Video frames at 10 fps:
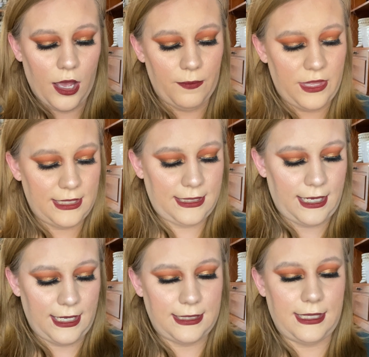This
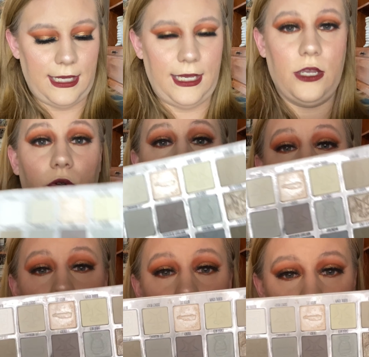is the
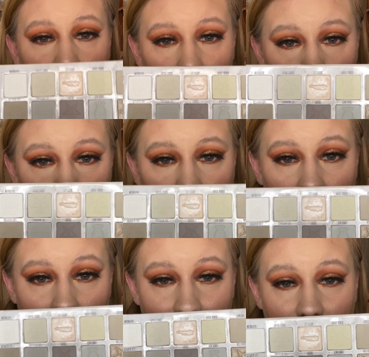Cremated palette.
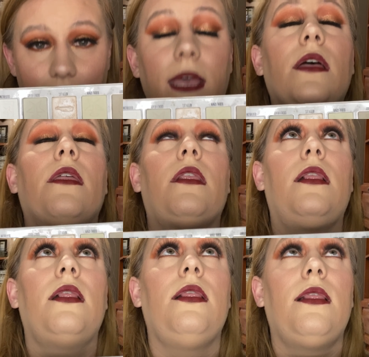I
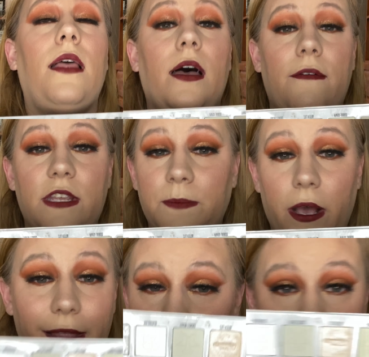love this
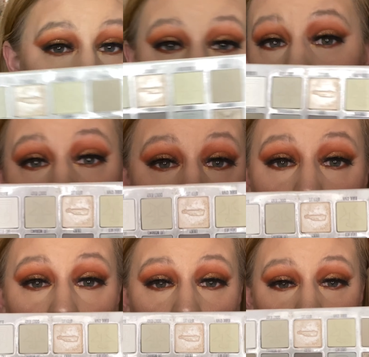palette. This is not going
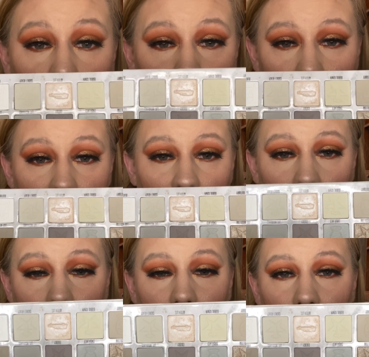anywhere. I use this
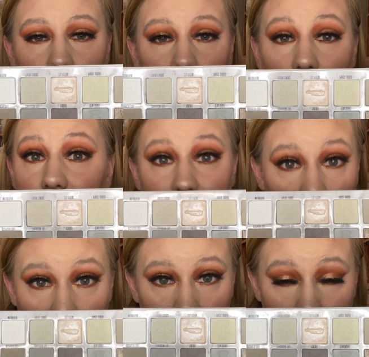one a
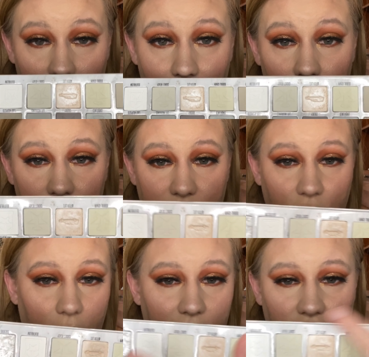ton. These
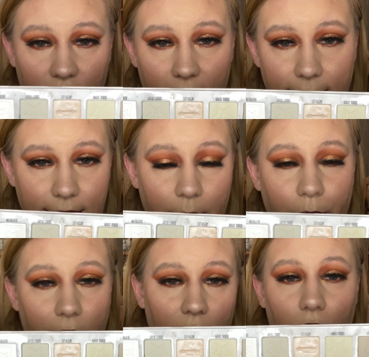gray shades, the
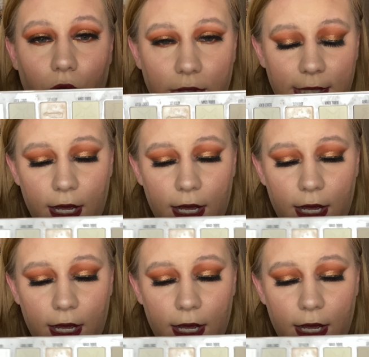browns,